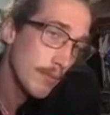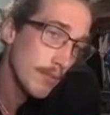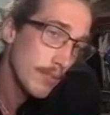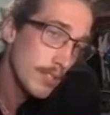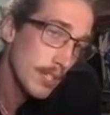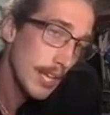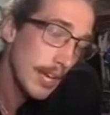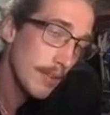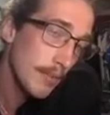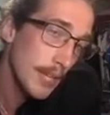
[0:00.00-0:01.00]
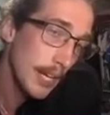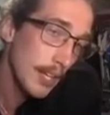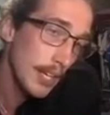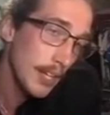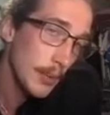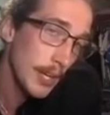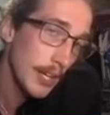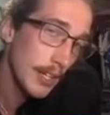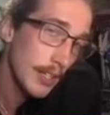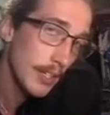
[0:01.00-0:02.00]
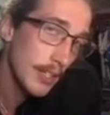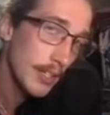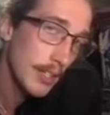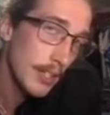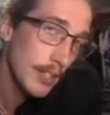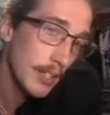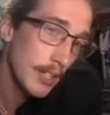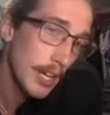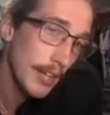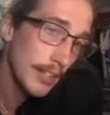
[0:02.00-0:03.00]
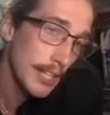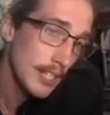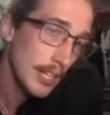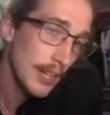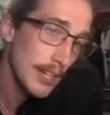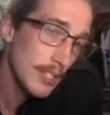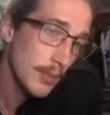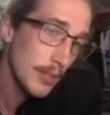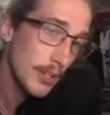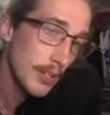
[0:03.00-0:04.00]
See that? Take it the other way. I think that's an interesting one.